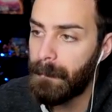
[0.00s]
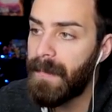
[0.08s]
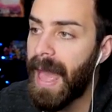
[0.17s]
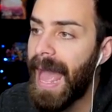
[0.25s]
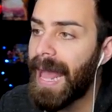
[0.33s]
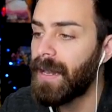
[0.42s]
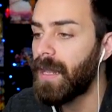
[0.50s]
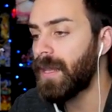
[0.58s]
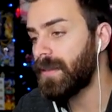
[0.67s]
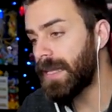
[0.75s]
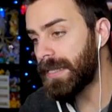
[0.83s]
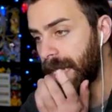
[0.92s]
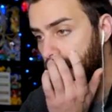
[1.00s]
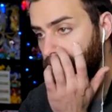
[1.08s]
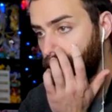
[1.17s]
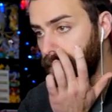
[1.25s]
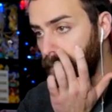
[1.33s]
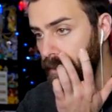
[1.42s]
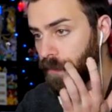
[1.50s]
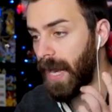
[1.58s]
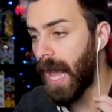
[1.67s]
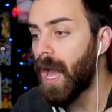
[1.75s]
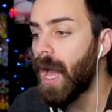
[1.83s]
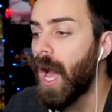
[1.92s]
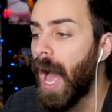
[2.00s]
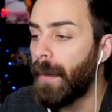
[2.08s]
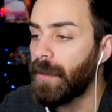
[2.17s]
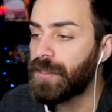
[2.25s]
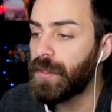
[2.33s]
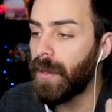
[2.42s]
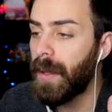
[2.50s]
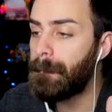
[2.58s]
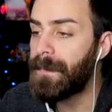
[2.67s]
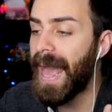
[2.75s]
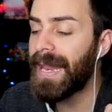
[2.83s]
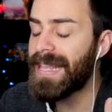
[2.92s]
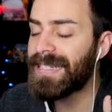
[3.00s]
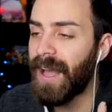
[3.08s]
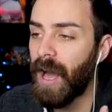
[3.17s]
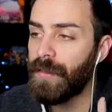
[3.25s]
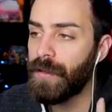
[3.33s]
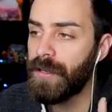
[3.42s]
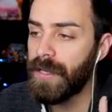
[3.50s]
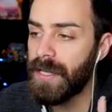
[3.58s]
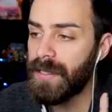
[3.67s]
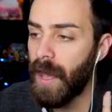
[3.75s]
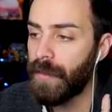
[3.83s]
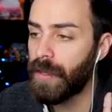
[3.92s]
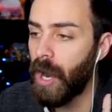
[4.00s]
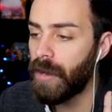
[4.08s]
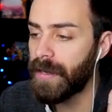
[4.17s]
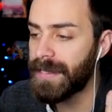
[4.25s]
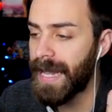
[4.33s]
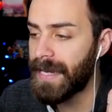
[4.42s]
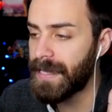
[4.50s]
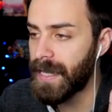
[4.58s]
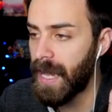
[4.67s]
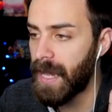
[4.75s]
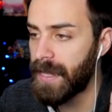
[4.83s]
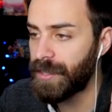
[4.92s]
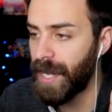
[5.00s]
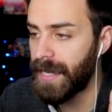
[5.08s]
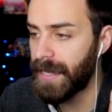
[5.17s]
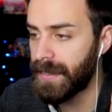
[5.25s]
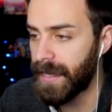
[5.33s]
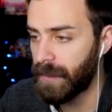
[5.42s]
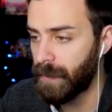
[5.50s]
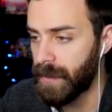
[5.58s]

Man, these decks are so much fun. How much do you want to bet his other his other card in his hand is uh, a Jade Insect